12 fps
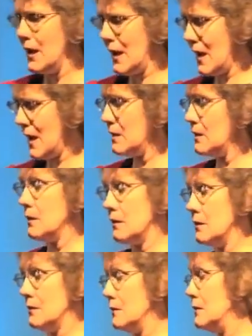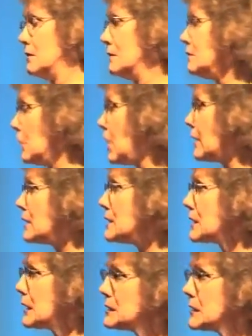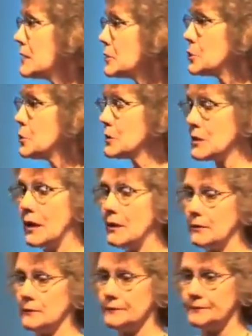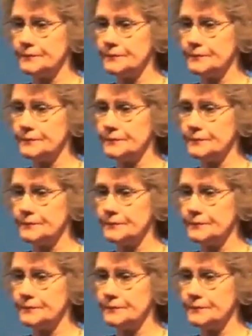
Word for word: And a lot of these kids get suicidal